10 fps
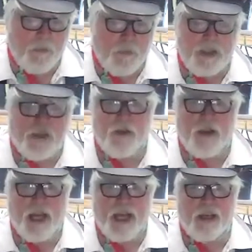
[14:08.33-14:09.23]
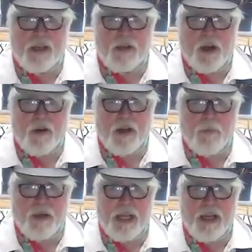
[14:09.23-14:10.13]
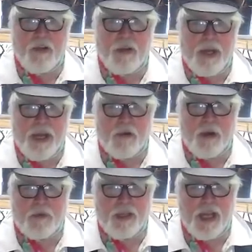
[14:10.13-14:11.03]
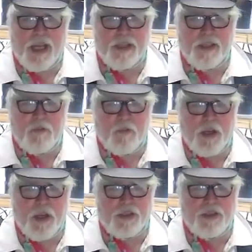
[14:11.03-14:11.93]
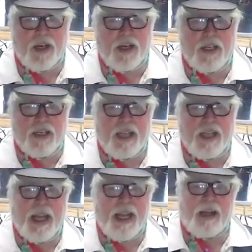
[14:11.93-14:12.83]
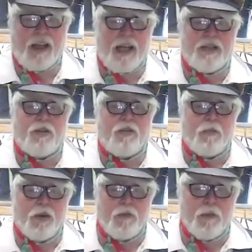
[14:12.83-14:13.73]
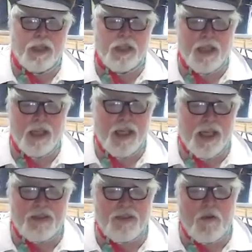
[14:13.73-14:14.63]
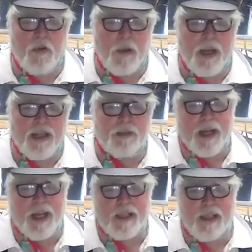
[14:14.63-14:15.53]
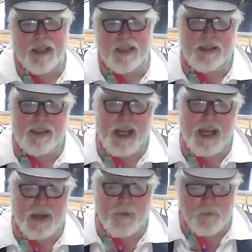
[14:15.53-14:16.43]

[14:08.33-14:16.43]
But too late, it had already been given a bad reputation, and we had started an ecological movement, and so it remains banned to this day.